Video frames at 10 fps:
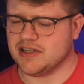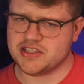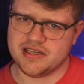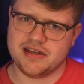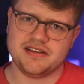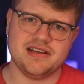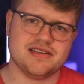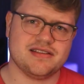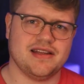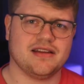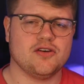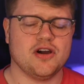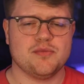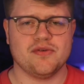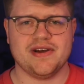functionalities that
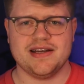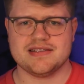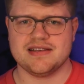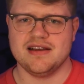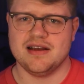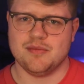Koin provides,